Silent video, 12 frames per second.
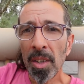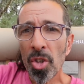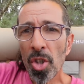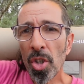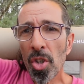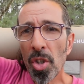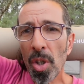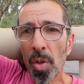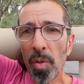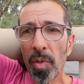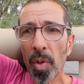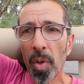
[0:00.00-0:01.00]
just
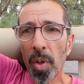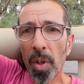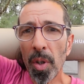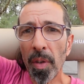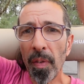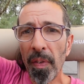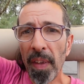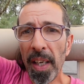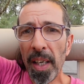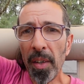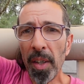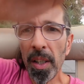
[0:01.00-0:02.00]
over
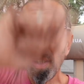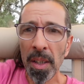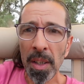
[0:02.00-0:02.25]
there.